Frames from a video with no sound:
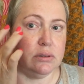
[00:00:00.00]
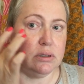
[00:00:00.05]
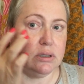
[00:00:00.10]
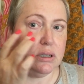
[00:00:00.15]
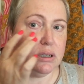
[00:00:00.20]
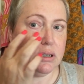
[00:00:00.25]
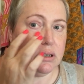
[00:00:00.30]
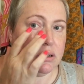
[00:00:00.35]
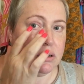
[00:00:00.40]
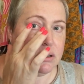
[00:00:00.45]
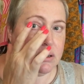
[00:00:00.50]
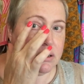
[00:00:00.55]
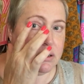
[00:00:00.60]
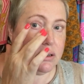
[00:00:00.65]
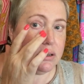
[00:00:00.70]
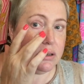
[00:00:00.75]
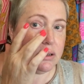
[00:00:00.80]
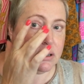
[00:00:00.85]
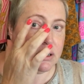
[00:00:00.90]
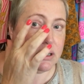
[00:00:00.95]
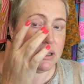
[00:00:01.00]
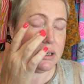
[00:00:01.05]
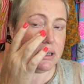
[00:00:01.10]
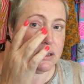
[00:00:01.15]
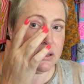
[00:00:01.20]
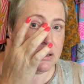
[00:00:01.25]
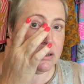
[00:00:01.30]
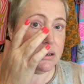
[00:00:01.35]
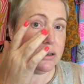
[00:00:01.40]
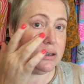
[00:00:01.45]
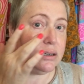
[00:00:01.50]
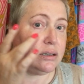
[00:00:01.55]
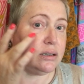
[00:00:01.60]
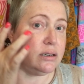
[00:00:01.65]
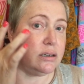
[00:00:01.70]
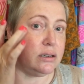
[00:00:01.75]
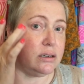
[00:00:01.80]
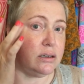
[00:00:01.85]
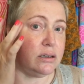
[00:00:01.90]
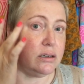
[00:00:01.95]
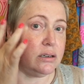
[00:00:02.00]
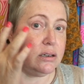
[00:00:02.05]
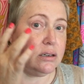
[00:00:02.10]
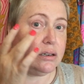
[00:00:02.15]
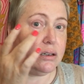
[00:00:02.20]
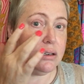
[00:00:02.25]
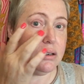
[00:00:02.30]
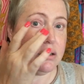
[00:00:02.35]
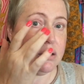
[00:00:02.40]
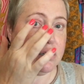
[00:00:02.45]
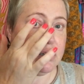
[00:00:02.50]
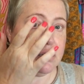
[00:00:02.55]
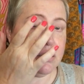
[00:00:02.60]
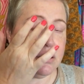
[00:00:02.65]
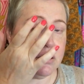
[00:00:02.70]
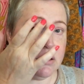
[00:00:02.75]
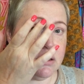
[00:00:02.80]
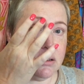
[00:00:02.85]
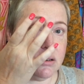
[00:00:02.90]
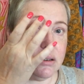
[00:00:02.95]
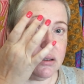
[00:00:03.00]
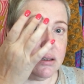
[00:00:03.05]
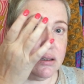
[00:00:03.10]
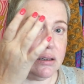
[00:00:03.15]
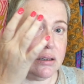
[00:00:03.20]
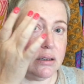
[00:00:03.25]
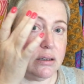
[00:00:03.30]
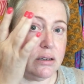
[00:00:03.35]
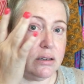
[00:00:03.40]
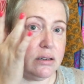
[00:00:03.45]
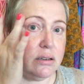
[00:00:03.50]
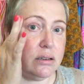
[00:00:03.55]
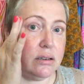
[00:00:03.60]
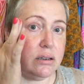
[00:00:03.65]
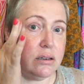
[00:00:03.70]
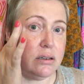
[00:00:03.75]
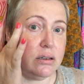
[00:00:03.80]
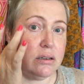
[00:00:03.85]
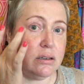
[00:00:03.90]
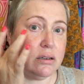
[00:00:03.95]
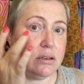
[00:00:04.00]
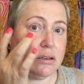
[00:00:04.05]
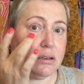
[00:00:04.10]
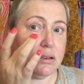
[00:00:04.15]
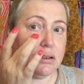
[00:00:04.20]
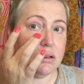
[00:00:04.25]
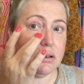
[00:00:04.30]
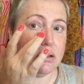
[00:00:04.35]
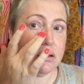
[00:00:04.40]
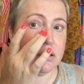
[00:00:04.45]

No one is speaking in this clip.